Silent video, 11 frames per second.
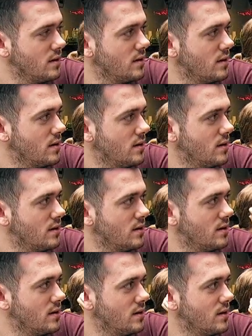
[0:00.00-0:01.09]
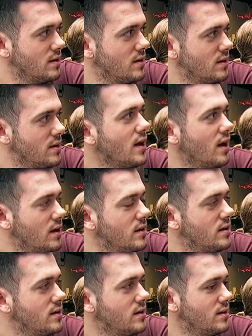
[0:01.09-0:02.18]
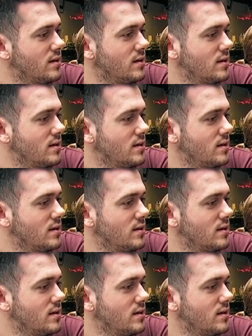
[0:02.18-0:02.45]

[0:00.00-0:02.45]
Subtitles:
(silent)